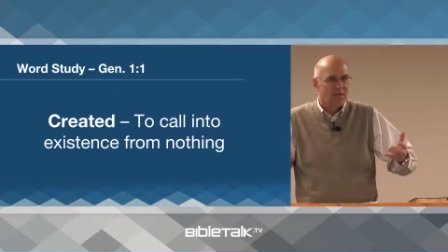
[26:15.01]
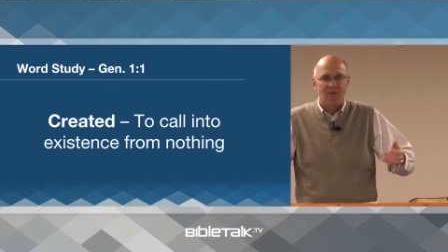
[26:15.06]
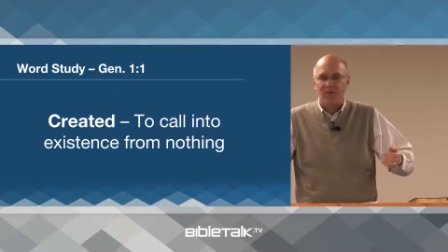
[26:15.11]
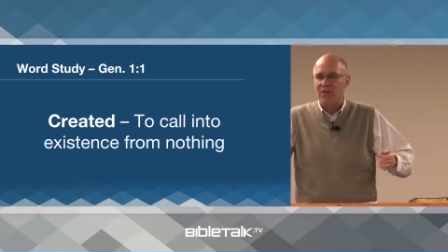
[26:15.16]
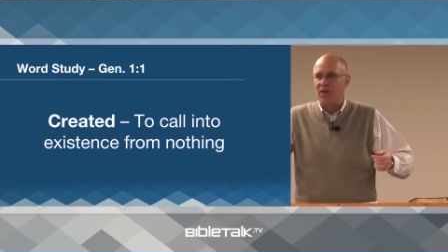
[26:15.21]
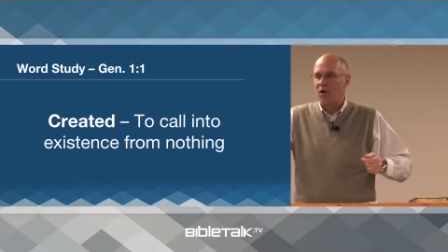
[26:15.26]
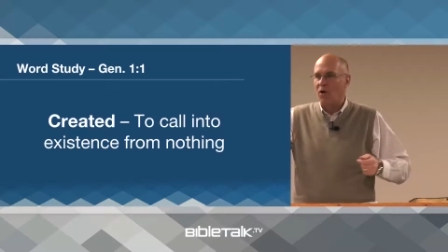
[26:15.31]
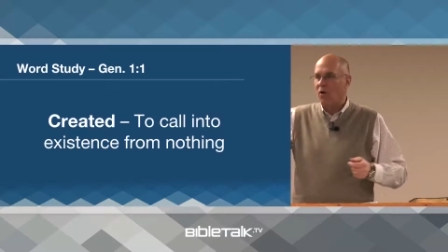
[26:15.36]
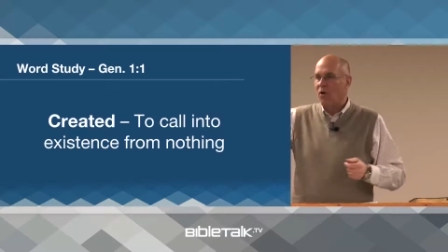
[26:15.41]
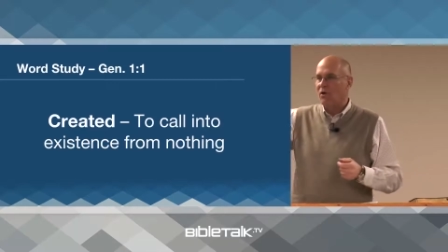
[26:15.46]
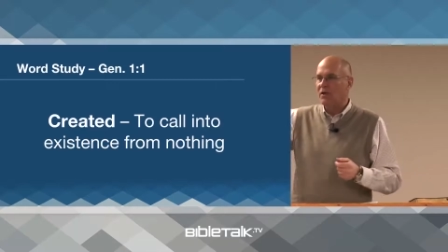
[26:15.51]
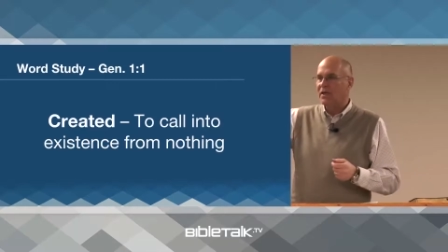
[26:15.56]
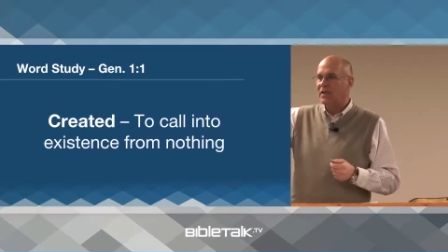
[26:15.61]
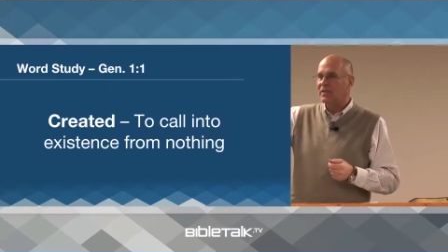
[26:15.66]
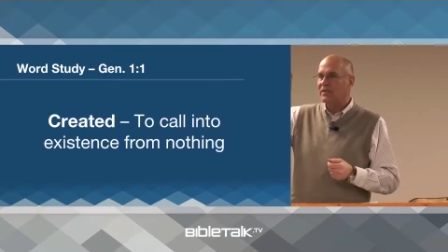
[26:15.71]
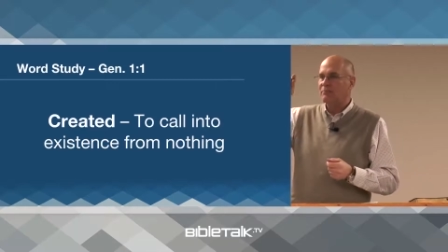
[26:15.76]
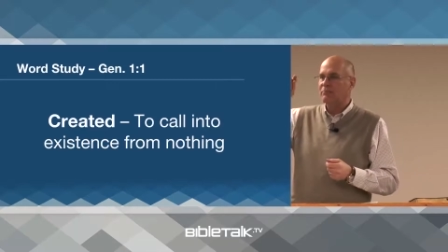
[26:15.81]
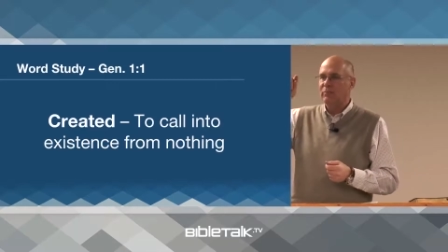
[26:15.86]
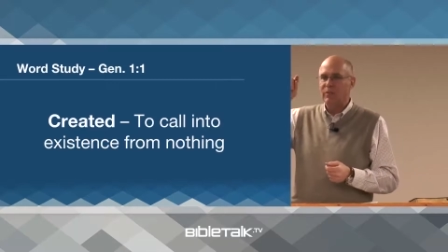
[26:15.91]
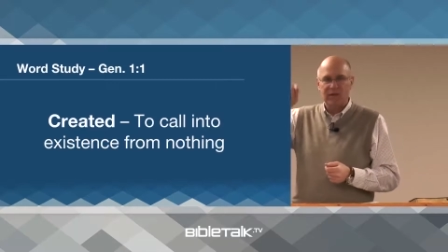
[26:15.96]
The only
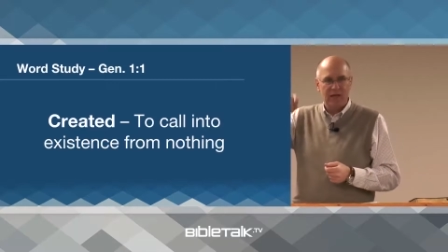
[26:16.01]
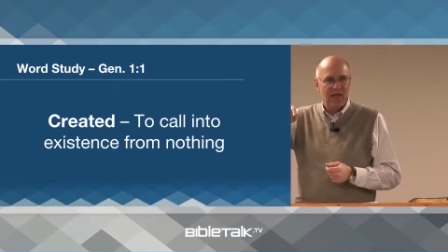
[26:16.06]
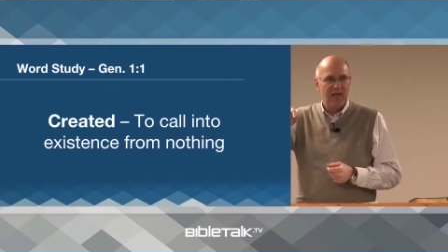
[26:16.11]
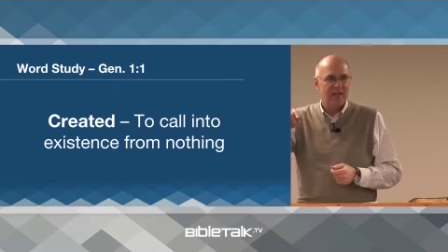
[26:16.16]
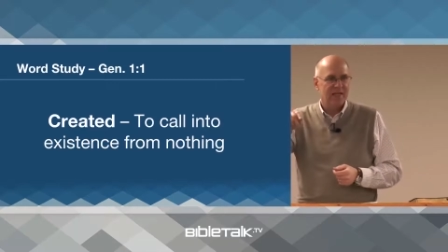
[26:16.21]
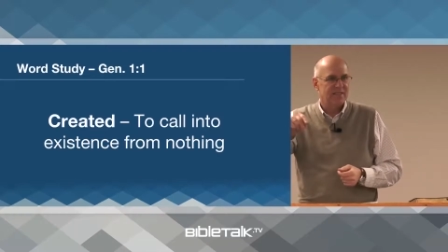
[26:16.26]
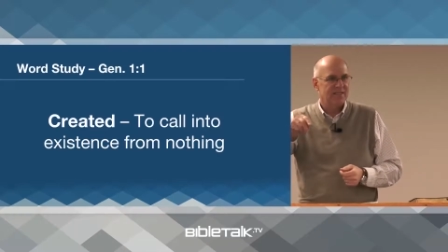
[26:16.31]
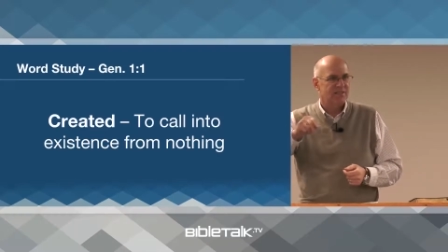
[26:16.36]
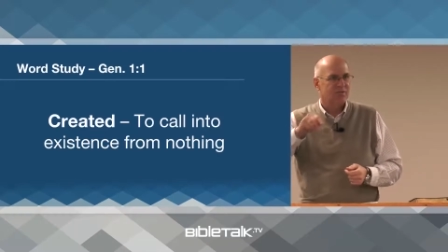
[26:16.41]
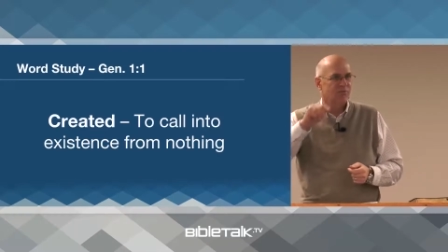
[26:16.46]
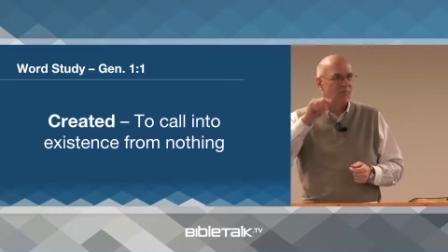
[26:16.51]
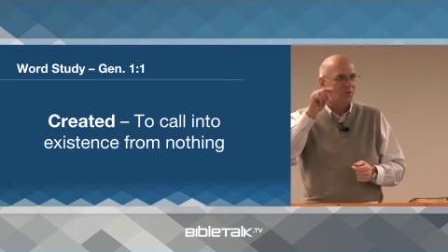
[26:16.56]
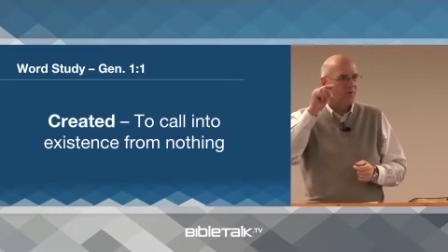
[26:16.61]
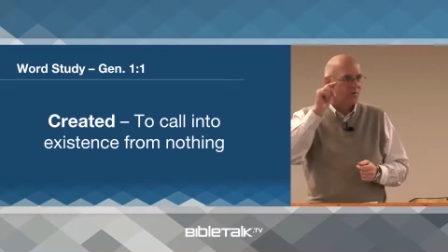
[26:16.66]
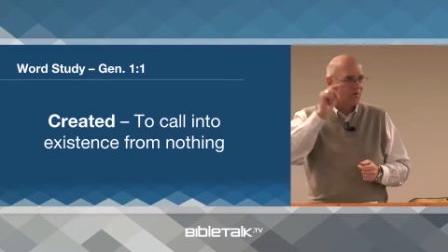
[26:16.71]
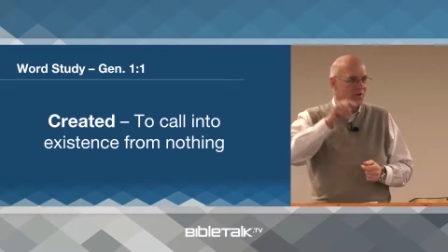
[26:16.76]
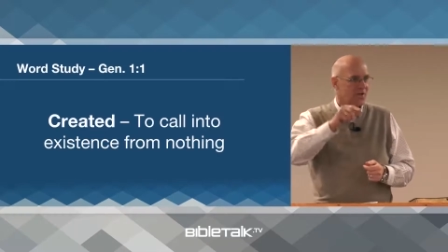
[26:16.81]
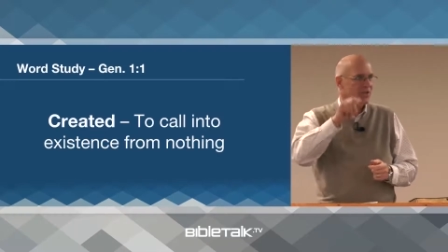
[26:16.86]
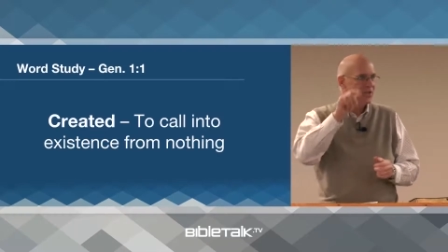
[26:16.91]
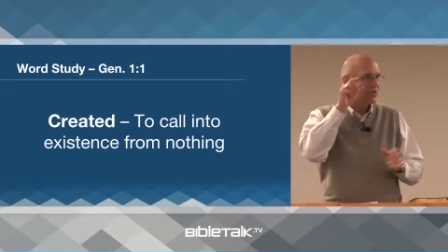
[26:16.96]
place where
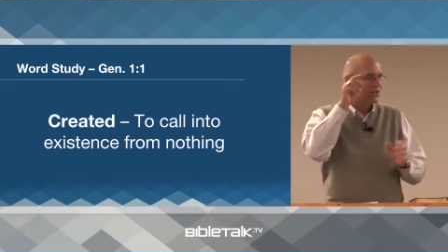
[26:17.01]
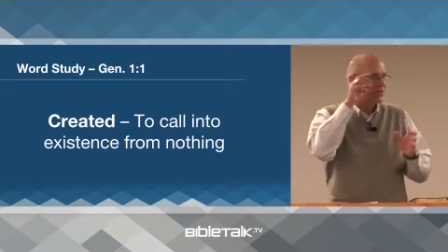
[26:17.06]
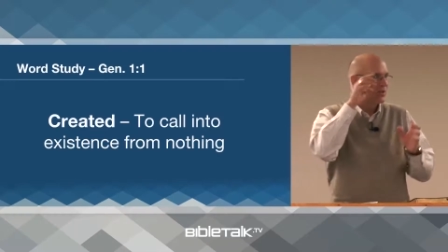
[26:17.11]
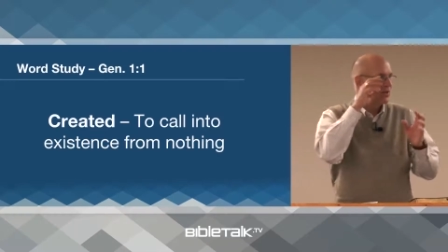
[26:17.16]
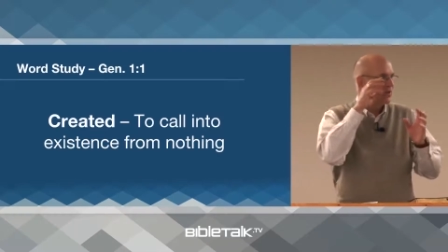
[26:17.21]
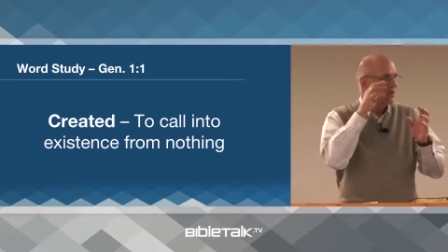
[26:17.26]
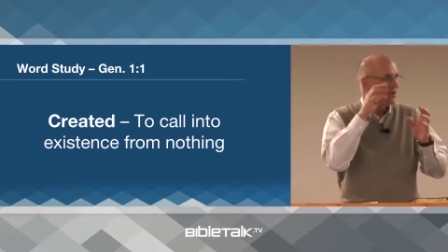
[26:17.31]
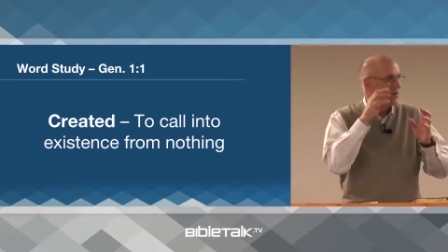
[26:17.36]
this